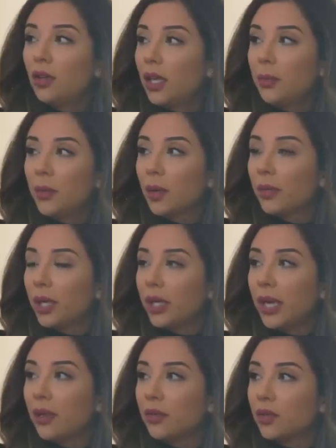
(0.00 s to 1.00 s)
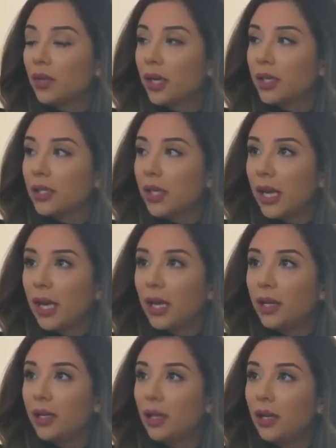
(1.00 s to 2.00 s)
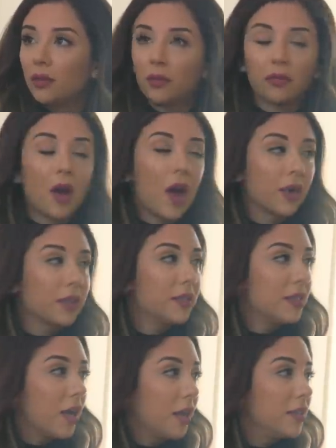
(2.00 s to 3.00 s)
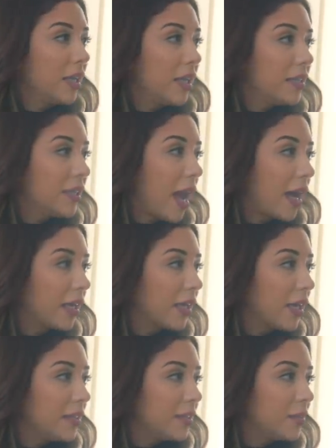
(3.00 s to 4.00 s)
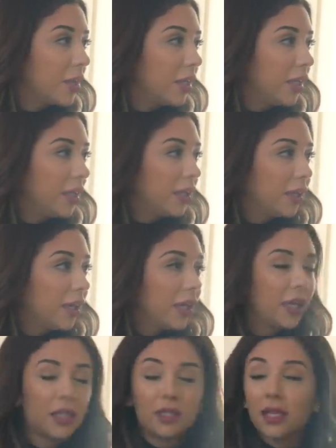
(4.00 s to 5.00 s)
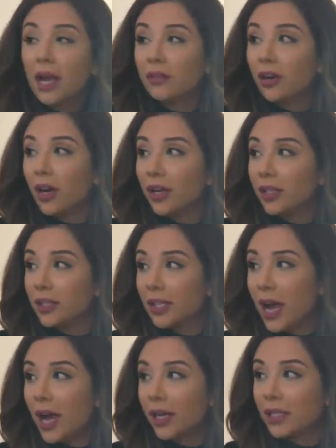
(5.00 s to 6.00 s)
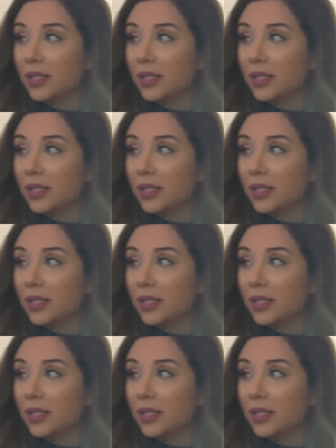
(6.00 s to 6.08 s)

You keep your bunny outdoors, and if a fox does antagonize the bunny, it can die of a heart attack.